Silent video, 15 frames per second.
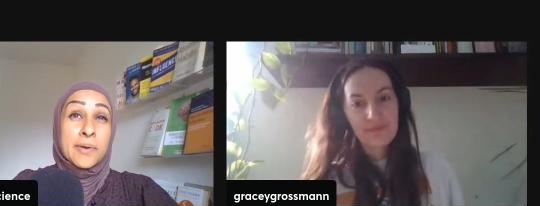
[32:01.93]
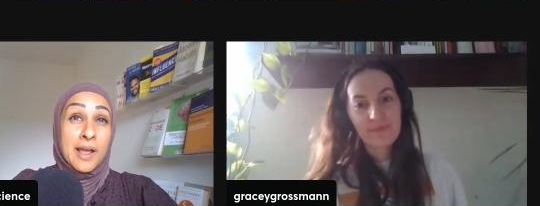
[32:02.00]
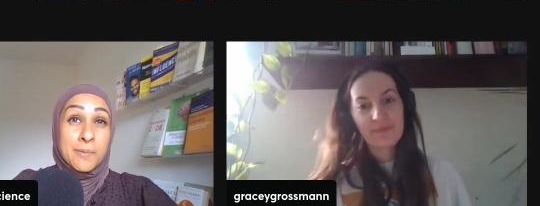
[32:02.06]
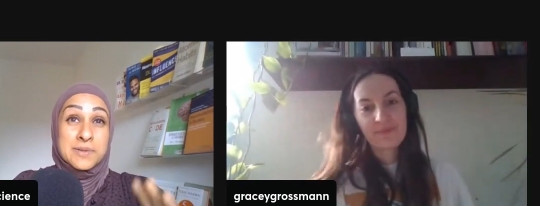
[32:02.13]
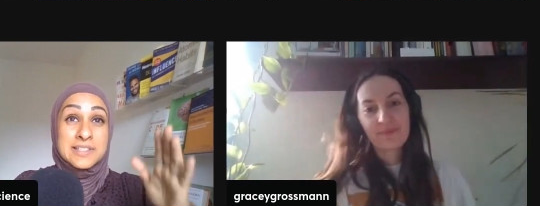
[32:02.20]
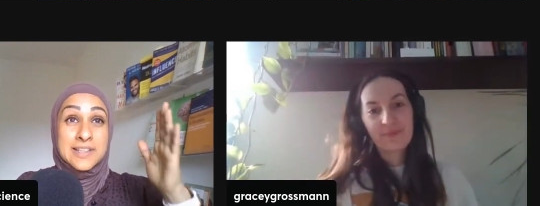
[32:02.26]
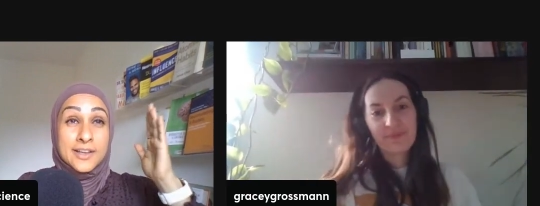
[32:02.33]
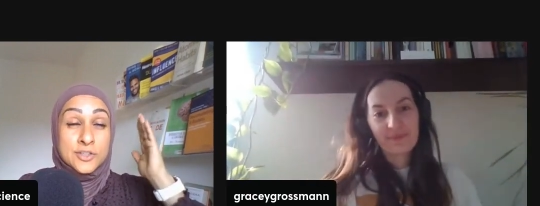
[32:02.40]
Speaker 1: But I
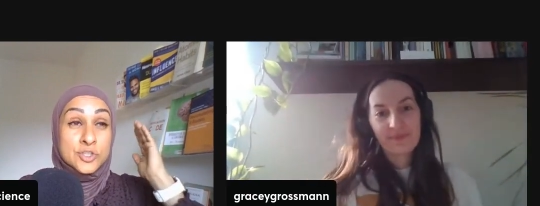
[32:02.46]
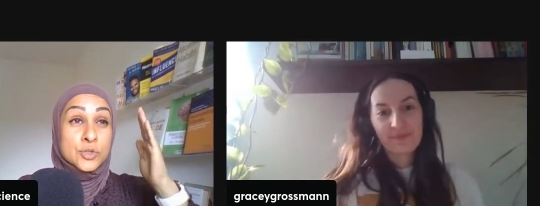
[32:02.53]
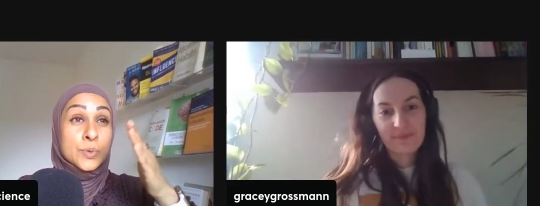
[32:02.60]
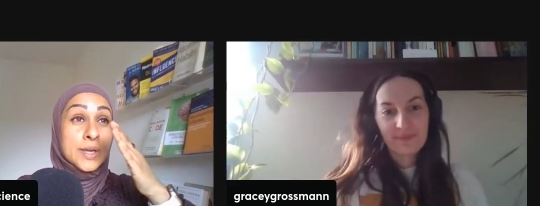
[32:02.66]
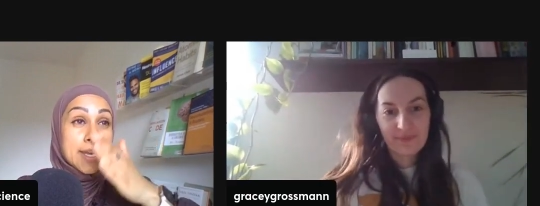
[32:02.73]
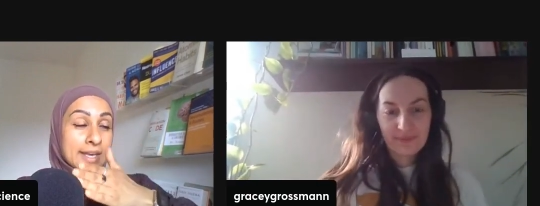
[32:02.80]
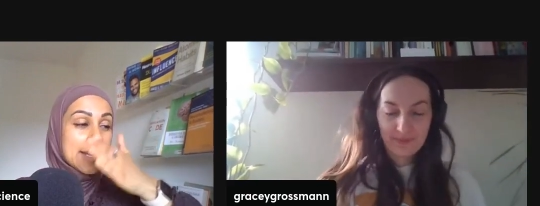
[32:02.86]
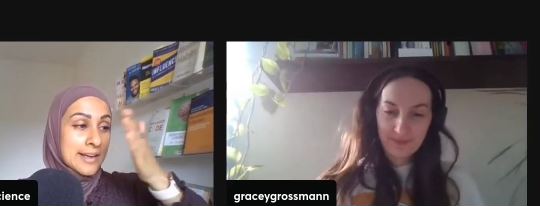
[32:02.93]
was like
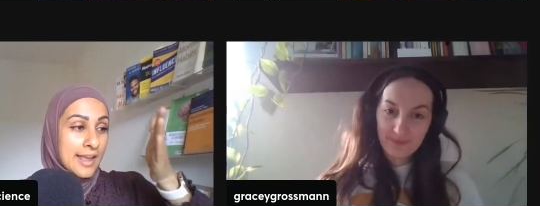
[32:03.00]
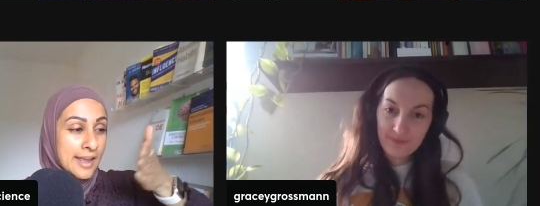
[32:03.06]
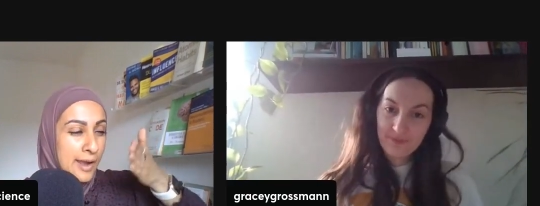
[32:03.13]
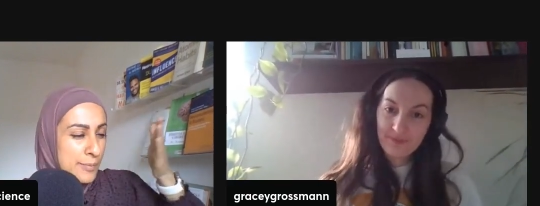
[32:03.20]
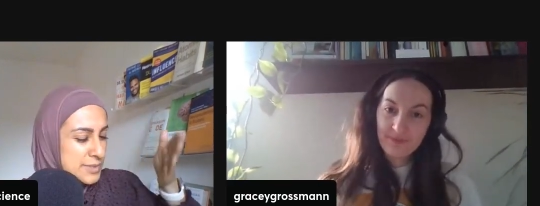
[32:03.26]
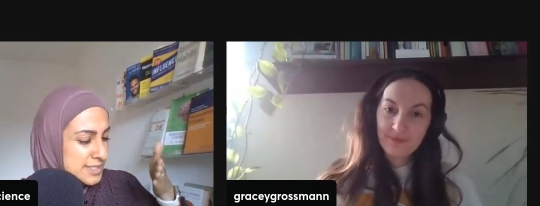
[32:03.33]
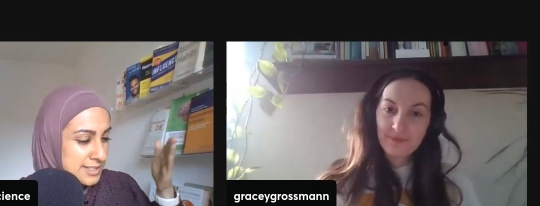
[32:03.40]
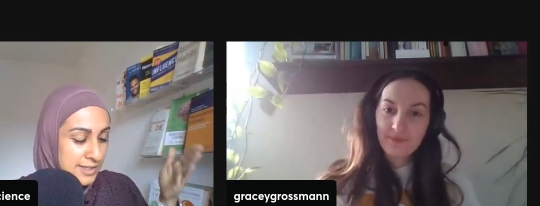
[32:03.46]
doing it, like
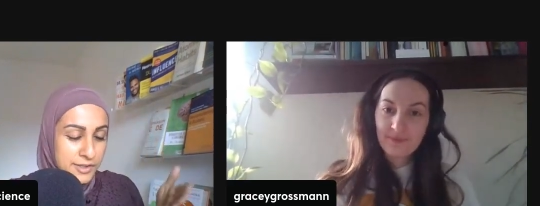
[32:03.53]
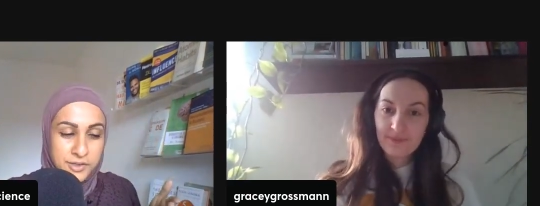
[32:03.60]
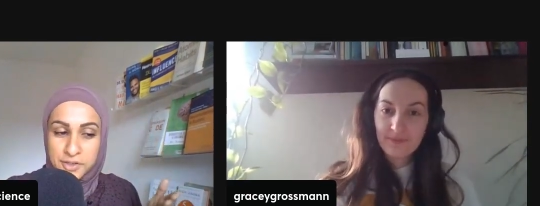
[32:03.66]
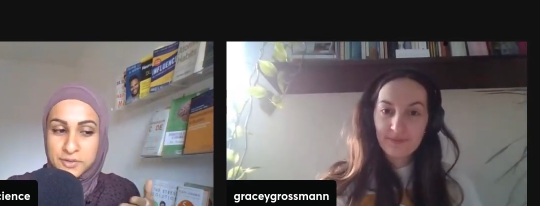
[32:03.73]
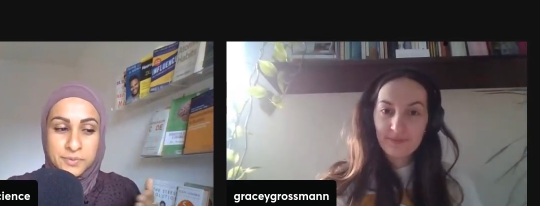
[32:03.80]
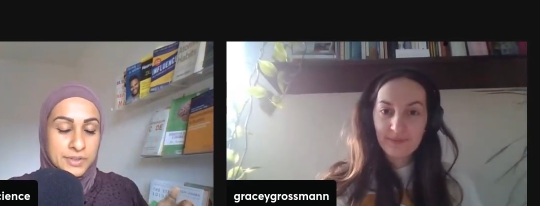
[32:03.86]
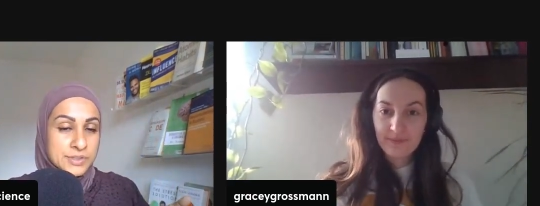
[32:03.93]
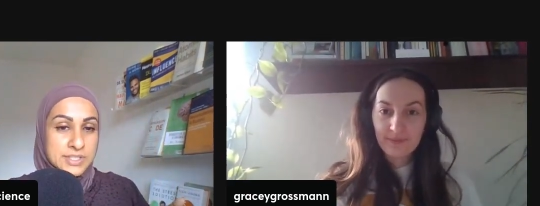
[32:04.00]
I was in a
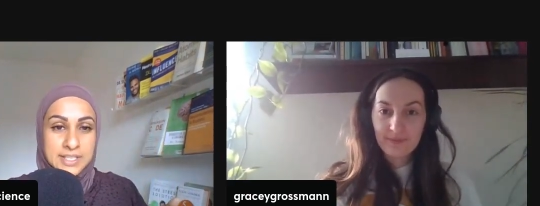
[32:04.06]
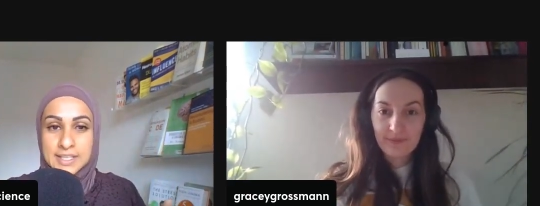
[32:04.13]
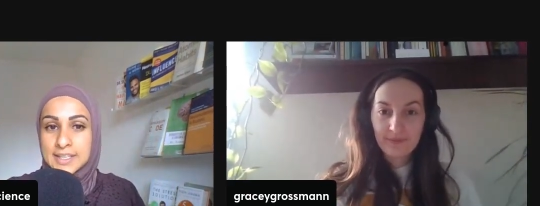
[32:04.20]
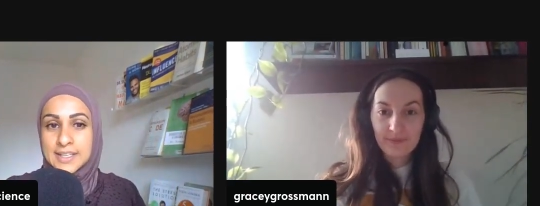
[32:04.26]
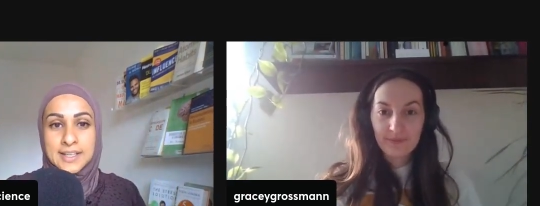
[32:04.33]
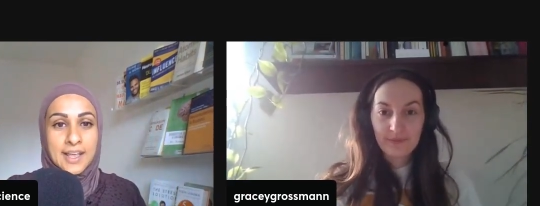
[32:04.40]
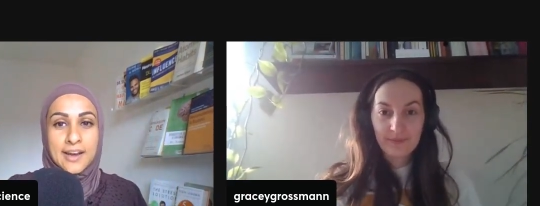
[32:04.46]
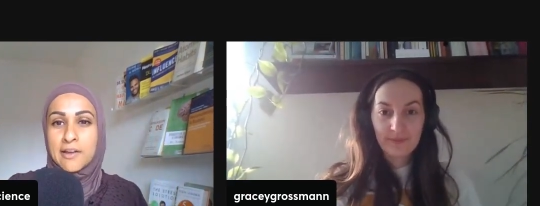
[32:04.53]
good
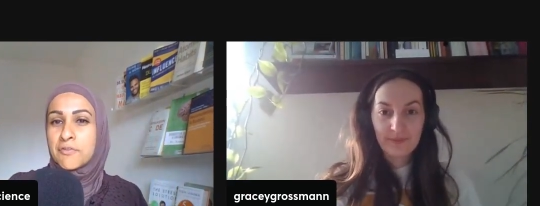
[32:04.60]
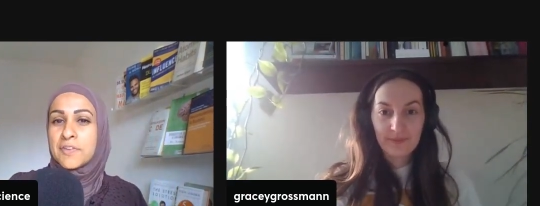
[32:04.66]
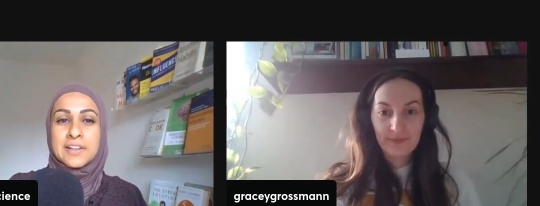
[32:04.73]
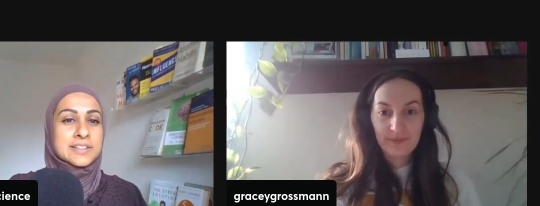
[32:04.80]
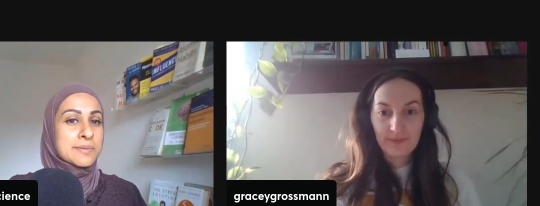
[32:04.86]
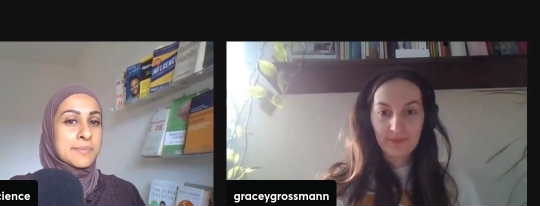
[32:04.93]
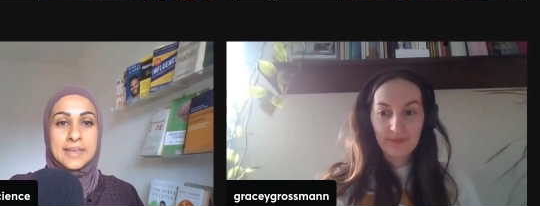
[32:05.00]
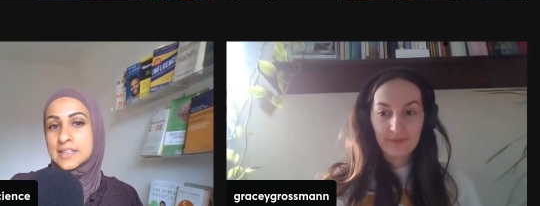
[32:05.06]
routine and I
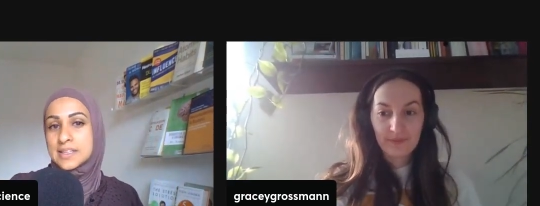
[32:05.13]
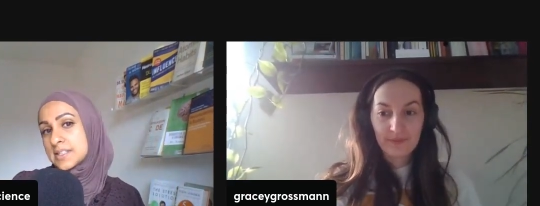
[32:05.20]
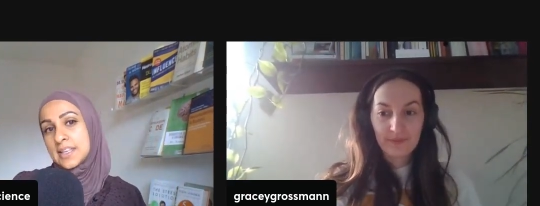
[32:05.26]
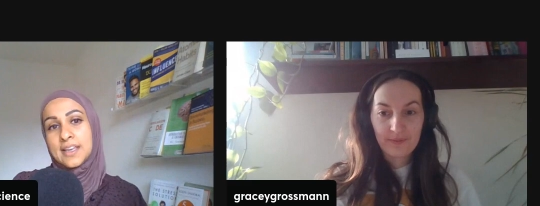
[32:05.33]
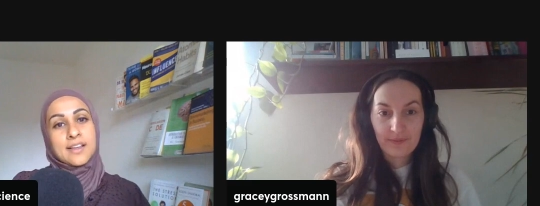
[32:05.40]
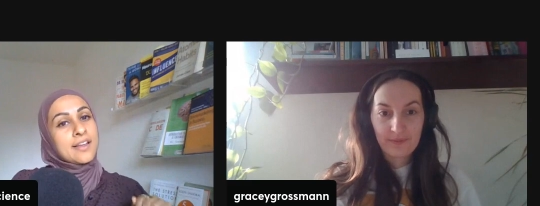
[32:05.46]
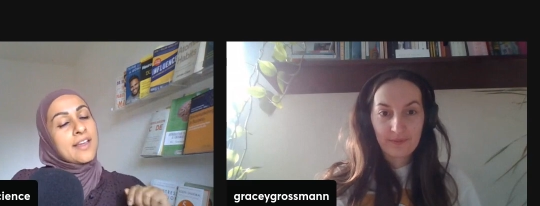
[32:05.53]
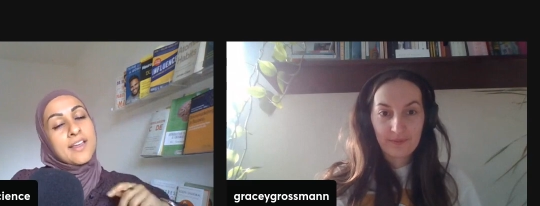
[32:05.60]
felt
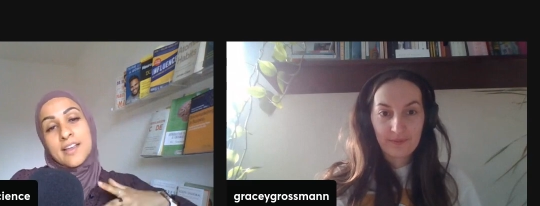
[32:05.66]
amazing.